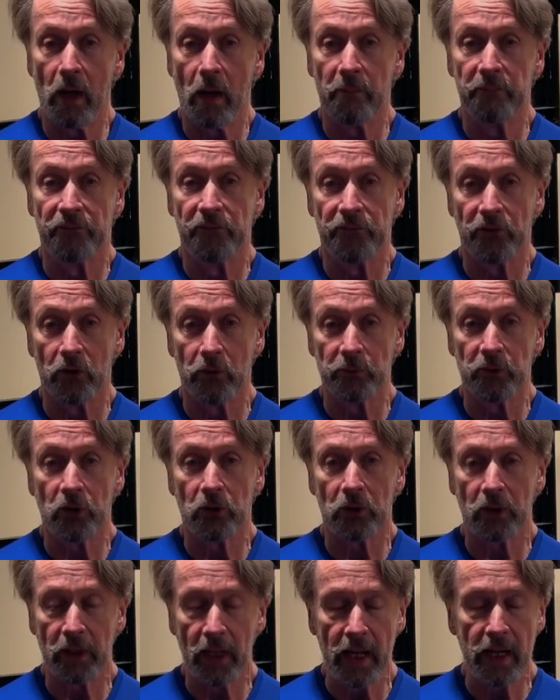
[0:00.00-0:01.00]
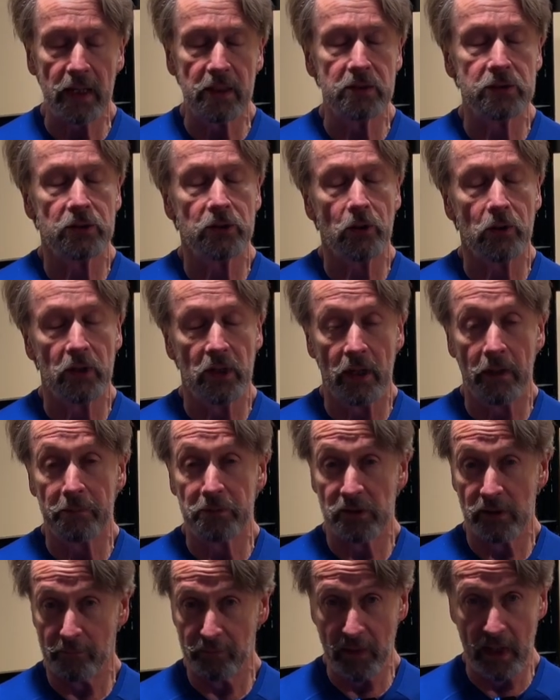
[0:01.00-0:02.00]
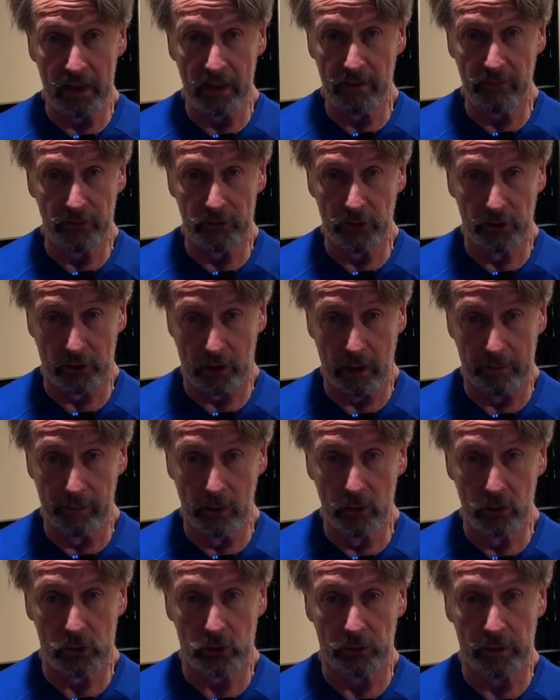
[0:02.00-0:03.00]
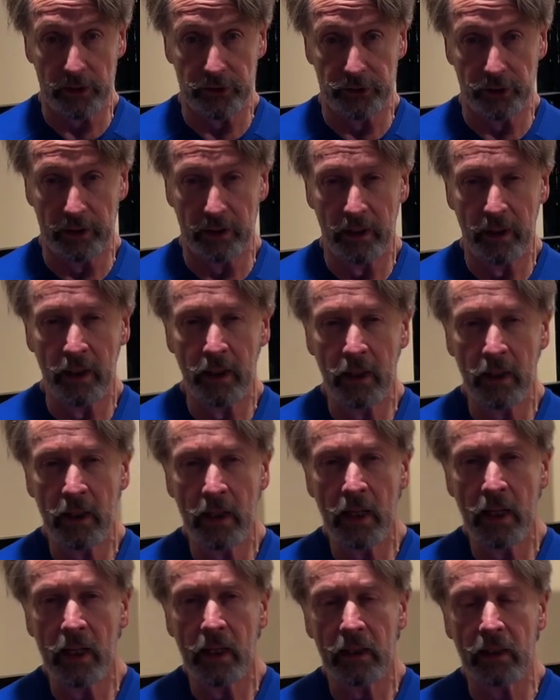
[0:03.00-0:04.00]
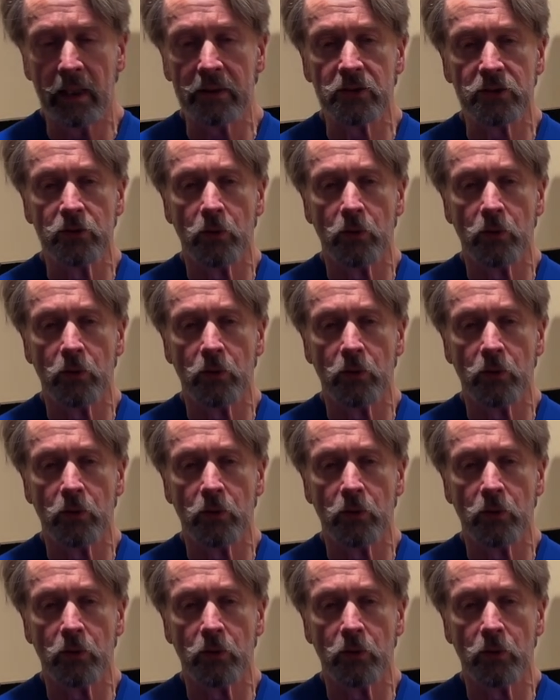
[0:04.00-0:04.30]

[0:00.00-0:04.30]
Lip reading: but can also help firm your legs, your hips, and even your caboose region.